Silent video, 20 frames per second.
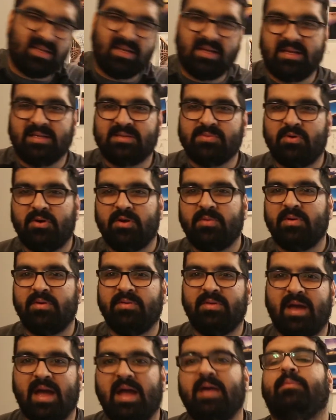it's more about
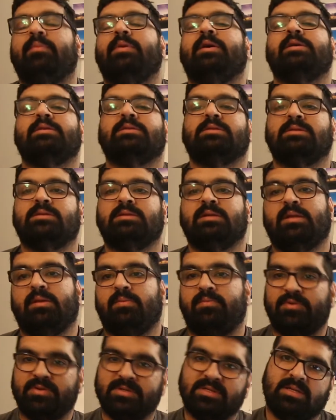the ambience and the
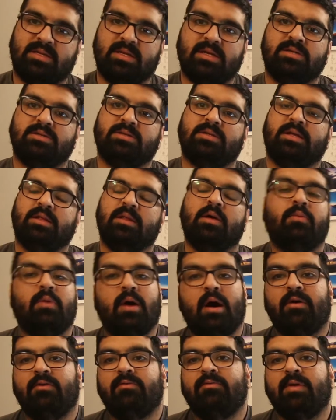presentation and the
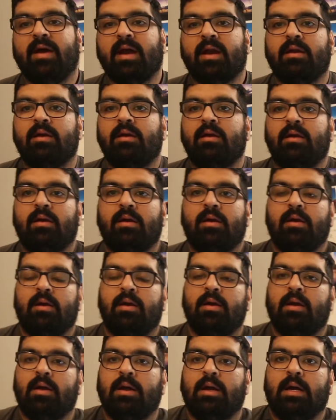wow factor.
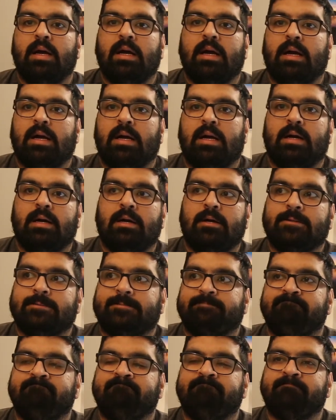
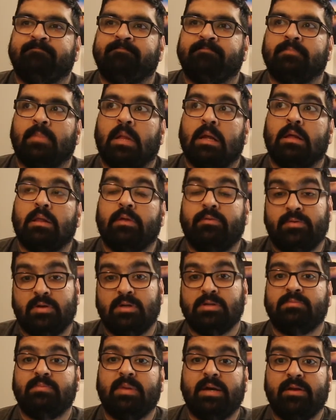The
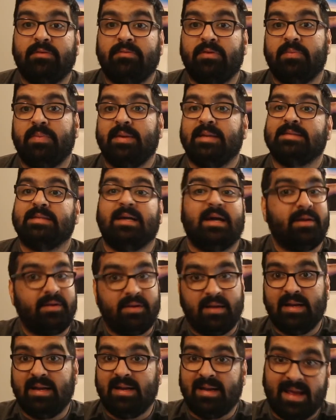first bite of the pizza, I
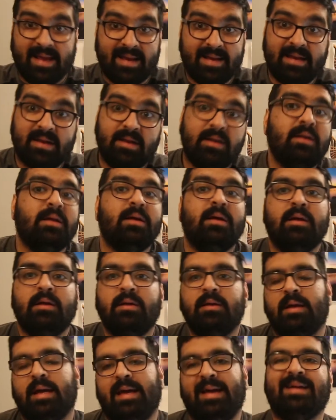really liked it.
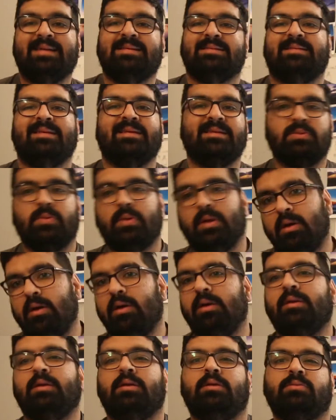As things went
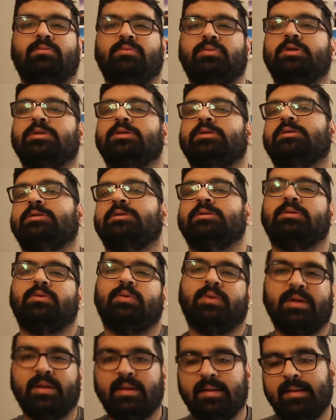on, it
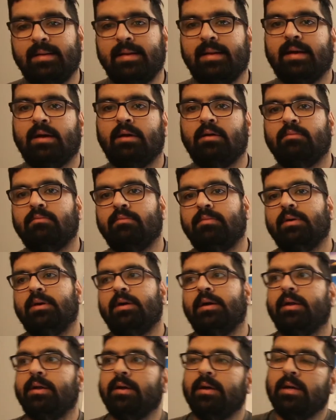went a little down,
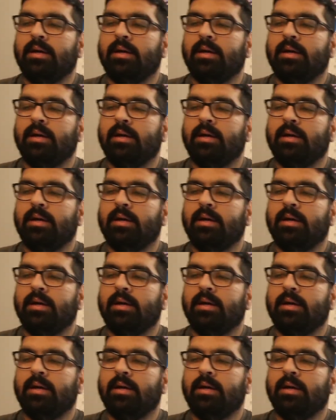but